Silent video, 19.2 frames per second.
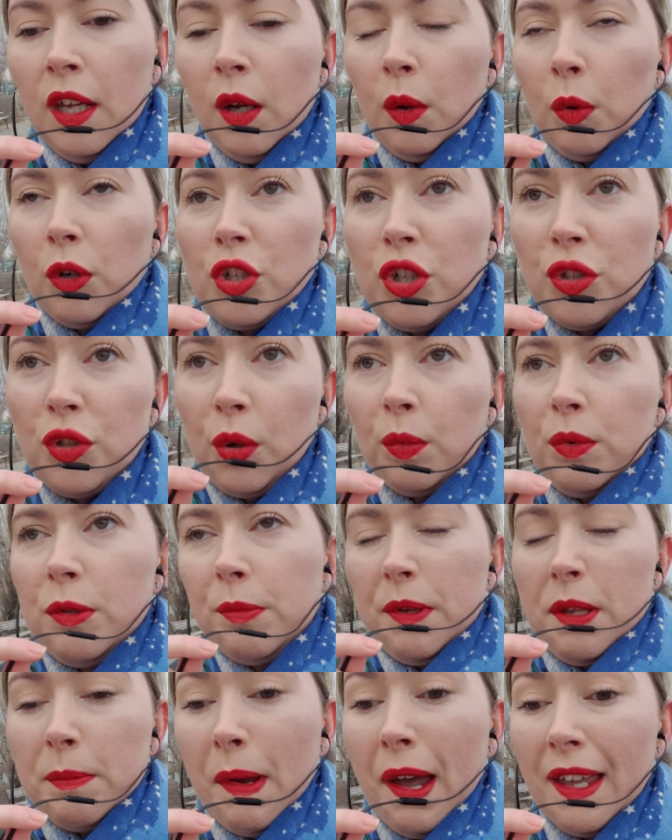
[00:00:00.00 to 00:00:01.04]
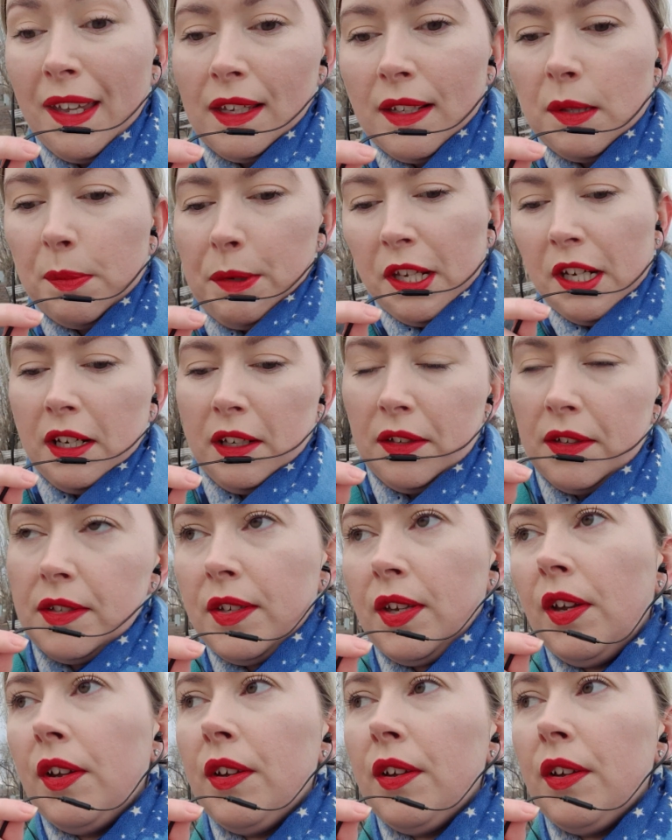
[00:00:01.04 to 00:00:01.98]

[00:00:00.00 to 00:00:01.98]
which has always been my experience,